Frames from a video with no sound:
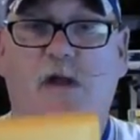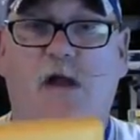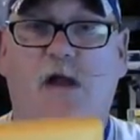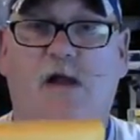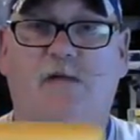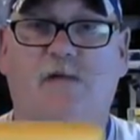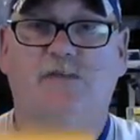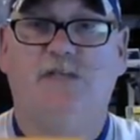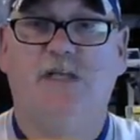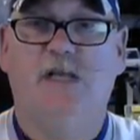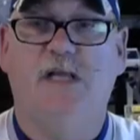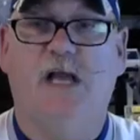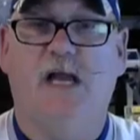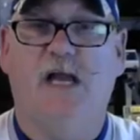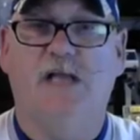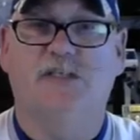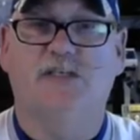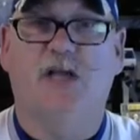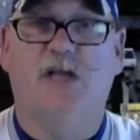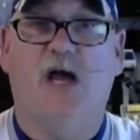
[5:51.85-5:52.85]
I've seen
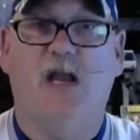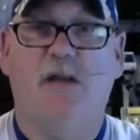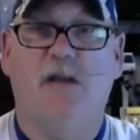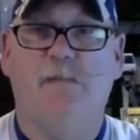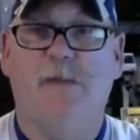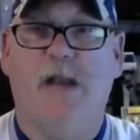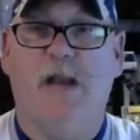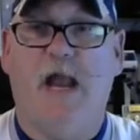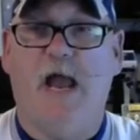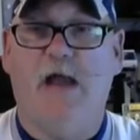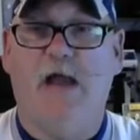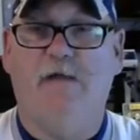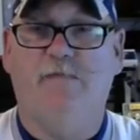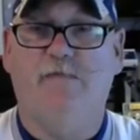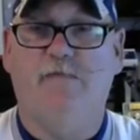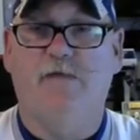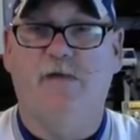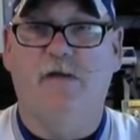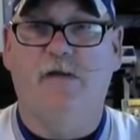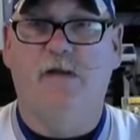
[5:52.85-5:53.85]
guys cut them in half
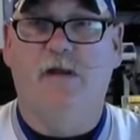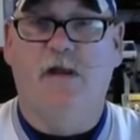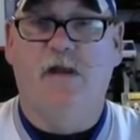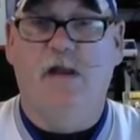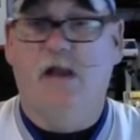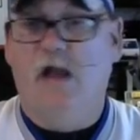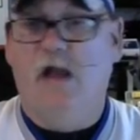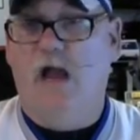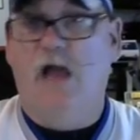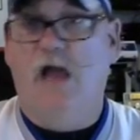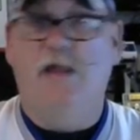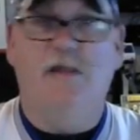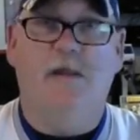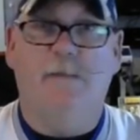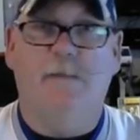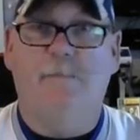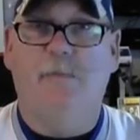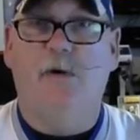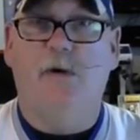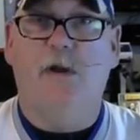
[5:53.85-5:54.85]
and
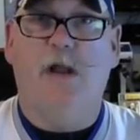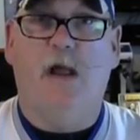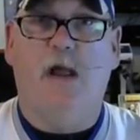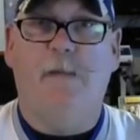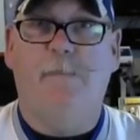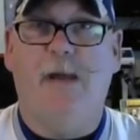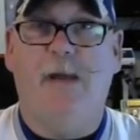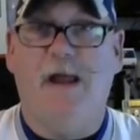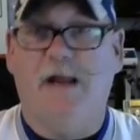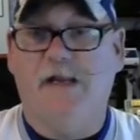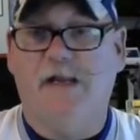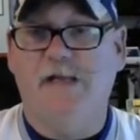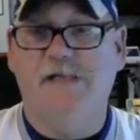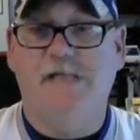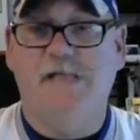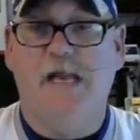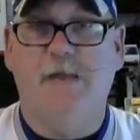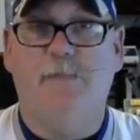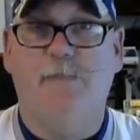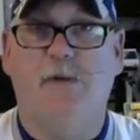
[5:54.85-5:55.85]
then put packing
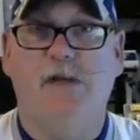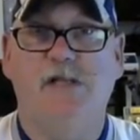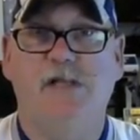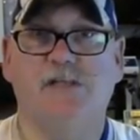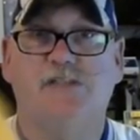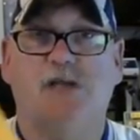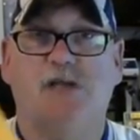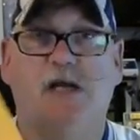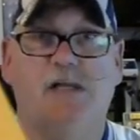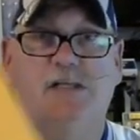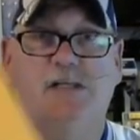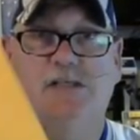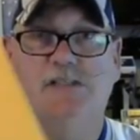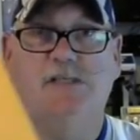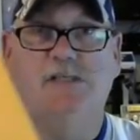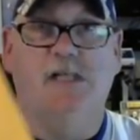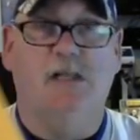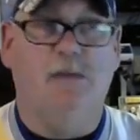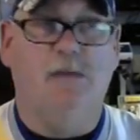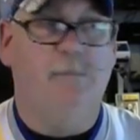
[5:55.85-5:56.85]
tape on each side to
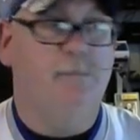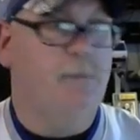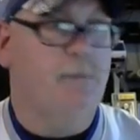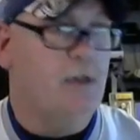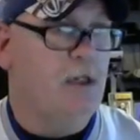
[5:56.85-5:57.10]
seal them.